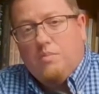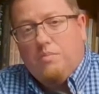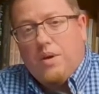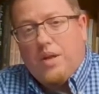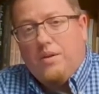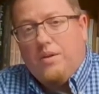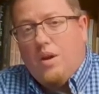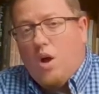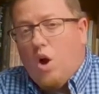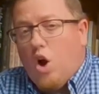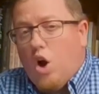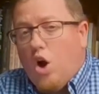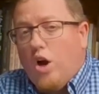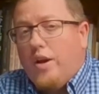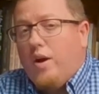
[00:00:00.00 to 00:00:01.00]
button
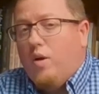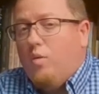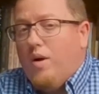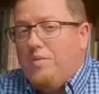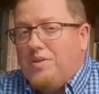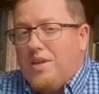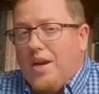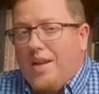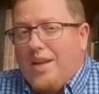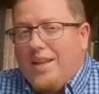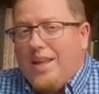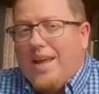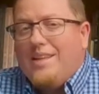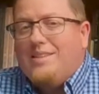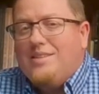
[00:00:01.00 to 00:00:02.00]
on our website
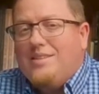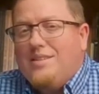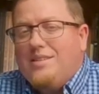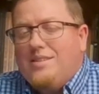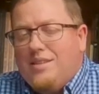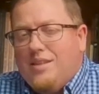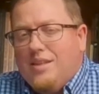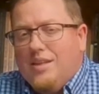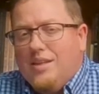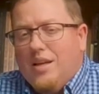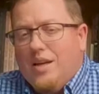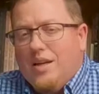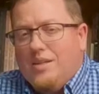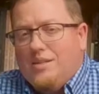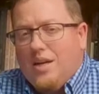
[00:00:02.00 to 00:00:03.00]
at
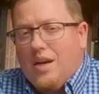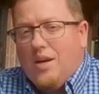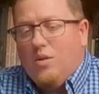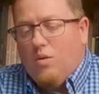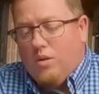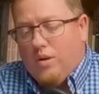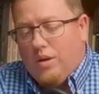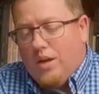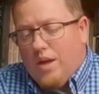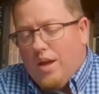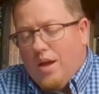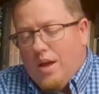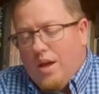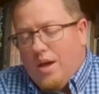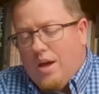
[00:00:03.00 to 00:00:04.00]
atctn.org.
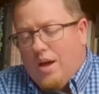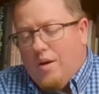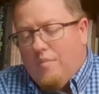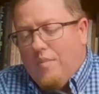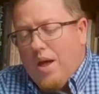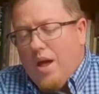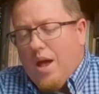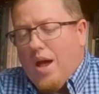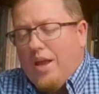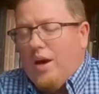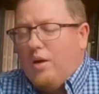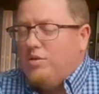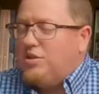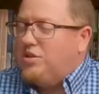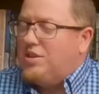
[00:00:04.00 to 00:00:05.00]
And
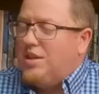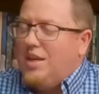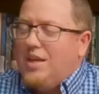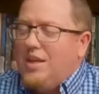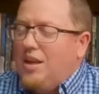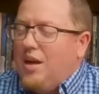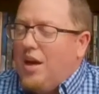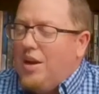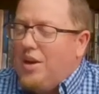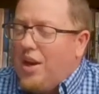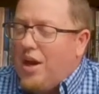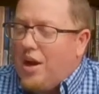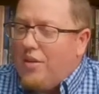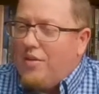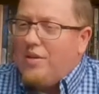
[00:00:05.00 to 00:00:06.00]
I was just thinking,
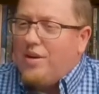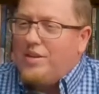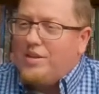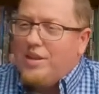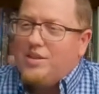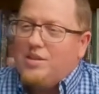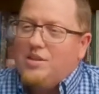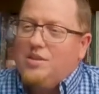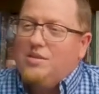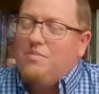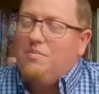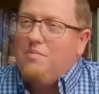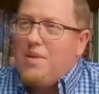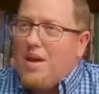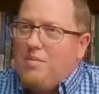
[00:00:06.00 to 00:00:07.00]
another
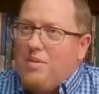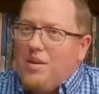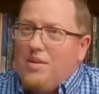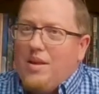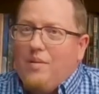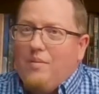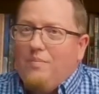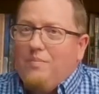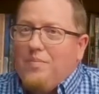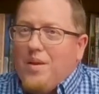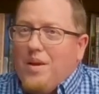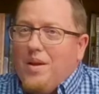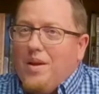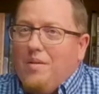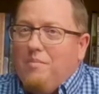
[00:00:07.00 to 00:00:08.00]
addiction maybe that
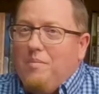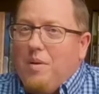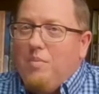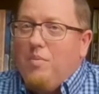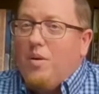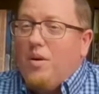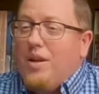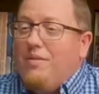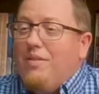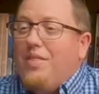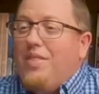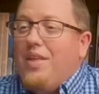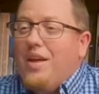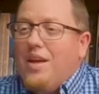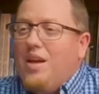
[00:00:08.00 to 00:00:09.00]
people aren't even
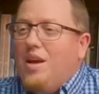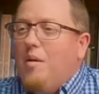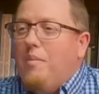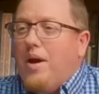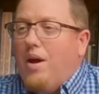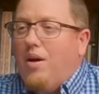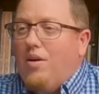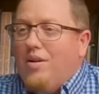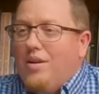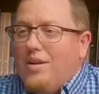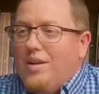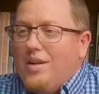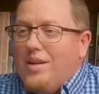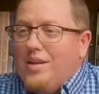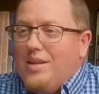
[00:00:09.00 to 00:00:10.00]
thinking about
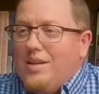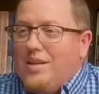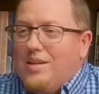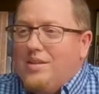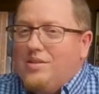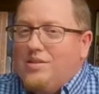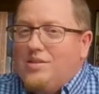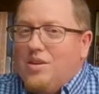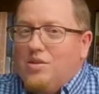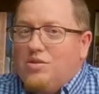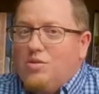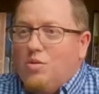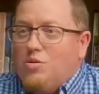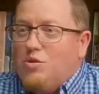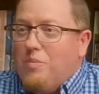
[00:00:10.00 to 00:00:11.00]
is
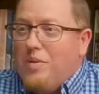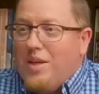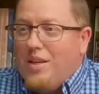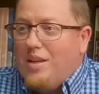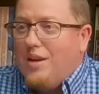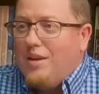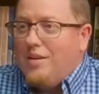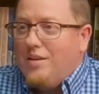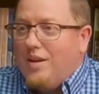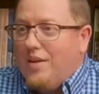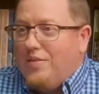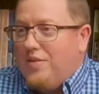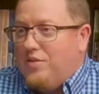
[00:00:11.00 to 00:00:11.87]
social media at